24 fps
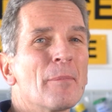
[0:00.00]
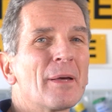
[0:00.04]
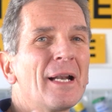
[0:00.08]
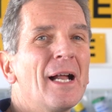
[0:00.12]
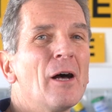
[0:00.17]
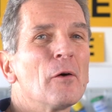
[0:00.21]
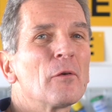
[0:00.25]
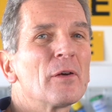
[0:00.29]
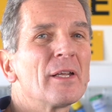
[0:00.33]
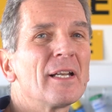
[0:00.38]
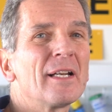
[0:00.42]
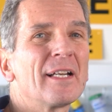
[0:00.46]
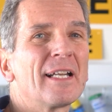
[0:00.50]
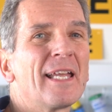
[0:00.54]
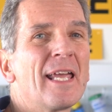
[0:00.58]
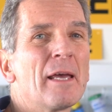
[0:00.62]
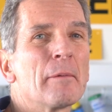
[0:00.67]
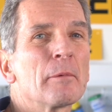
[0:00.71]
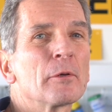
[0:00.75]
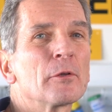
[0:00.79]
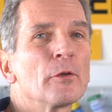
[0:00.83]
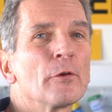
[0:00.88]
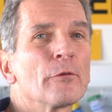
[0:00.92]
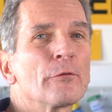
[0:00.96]
But how can a
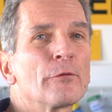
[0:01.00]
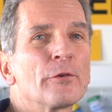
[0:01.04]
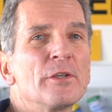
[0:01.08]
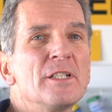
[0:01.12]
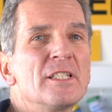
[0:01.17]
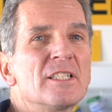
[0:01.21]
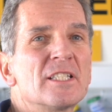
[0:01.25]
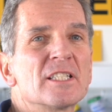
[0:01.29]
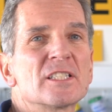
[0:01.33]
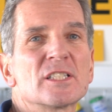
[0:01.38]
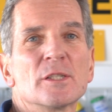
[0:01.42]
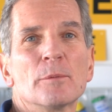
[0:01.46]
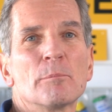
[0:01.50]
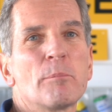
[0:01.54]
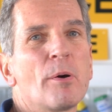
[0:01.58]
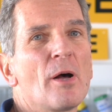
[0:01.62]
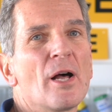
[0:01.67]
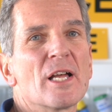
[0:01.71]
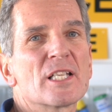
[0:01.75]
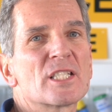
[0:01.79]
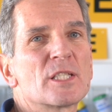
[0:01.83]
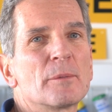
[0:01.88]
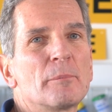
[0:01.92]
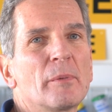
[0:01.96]
chemical free system
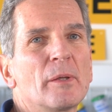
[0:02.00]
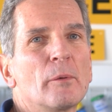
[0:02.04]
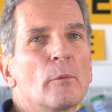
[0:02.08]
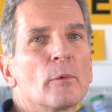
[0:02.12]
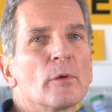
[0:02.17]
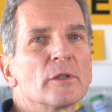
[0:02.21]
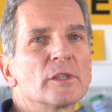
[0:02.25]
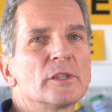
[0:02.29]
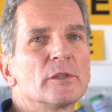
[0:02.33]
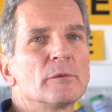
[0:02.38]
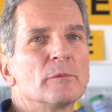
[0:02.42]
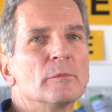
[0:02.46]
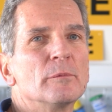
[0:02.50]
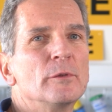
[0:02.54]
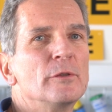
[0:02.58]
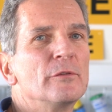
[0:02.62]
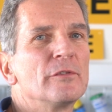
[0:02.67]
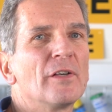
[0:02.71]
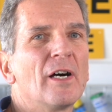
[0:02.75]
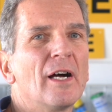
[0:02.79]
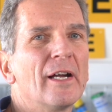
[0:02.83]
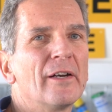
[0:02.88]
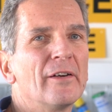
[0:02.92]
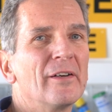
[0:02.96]
possibly work to
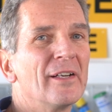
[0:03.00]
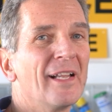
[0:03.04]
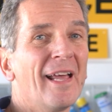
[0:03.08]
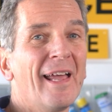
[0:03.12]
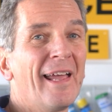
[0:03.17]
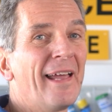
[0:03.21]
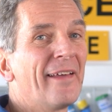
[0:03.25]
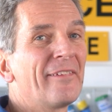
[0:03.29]
remove iron?